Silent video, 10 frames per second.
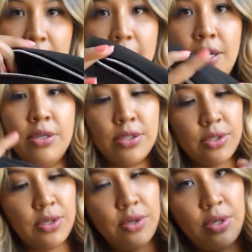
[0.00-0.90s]
and
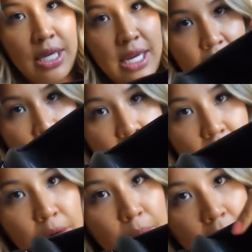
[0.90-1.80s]
also it has a
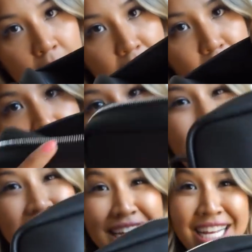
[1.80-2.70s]
little pocket outside
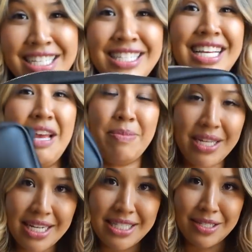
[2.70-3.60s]
I guess I
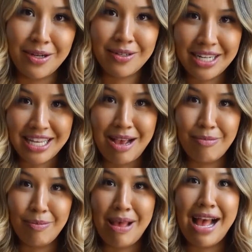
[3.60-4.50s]
mean it's called a
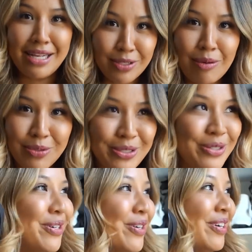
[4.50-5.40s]
camera bag so I'm
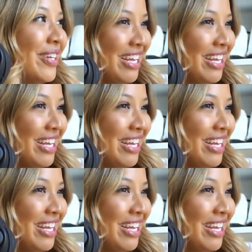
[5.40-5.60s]
sure